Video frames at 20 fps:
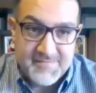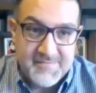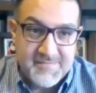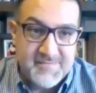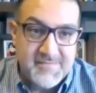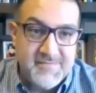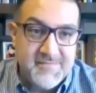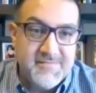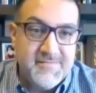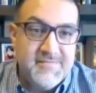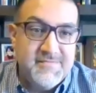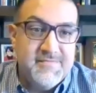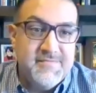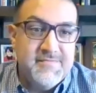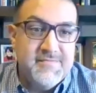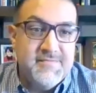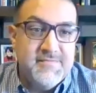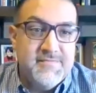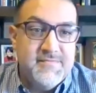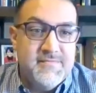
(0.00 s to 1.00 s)

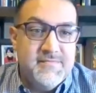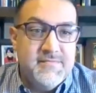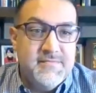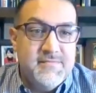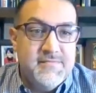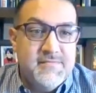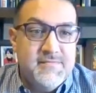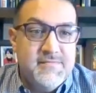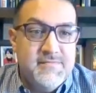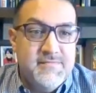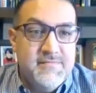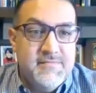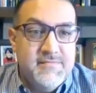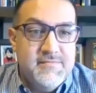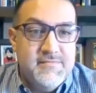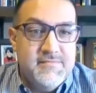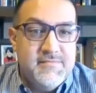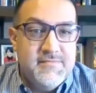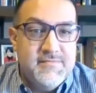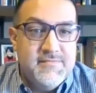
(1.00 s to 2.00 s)

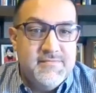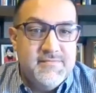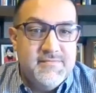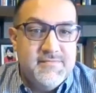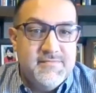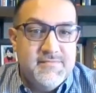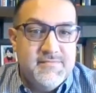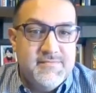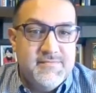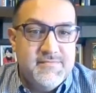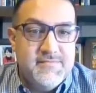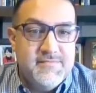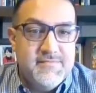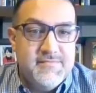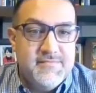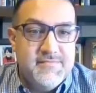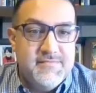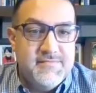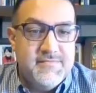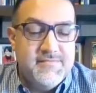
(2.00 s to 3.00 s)

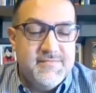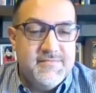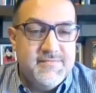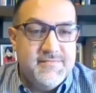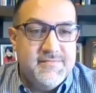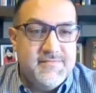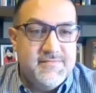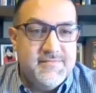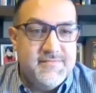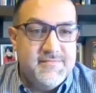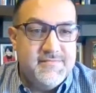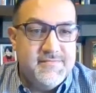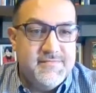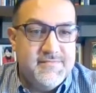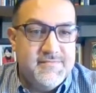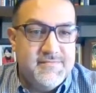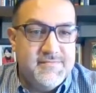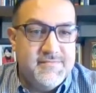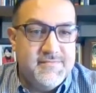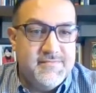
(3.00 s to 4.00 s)

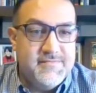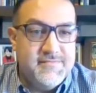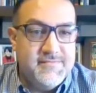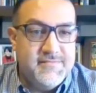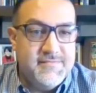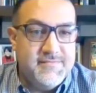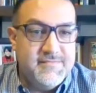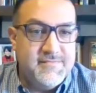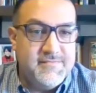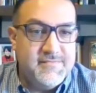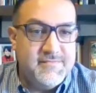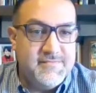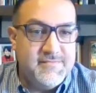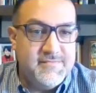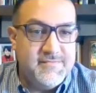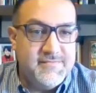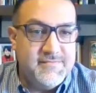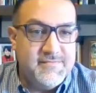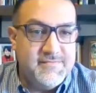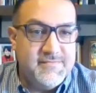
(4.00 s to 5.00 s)

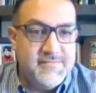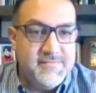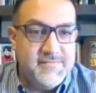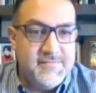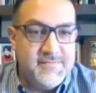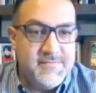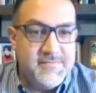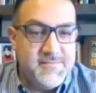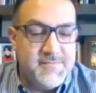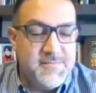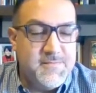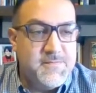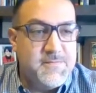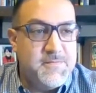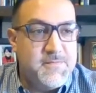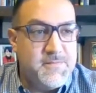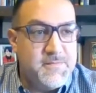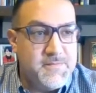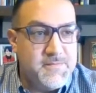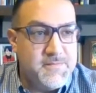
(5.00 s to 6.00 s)

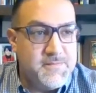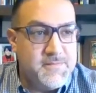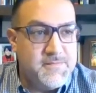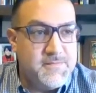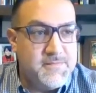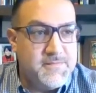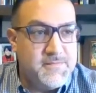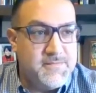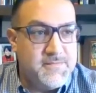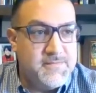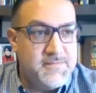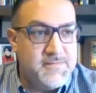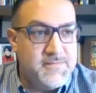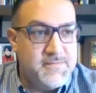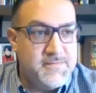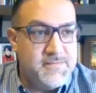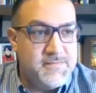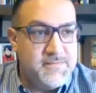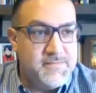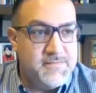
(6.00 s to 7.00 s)

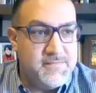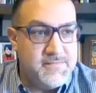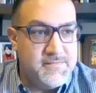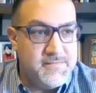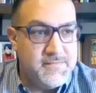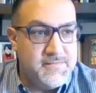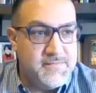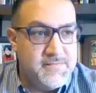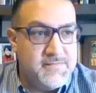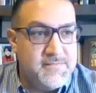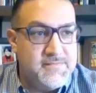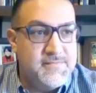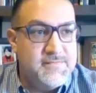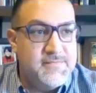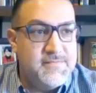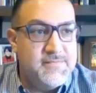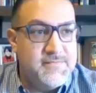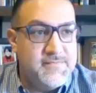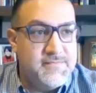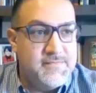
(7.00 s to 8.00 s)
[no speech]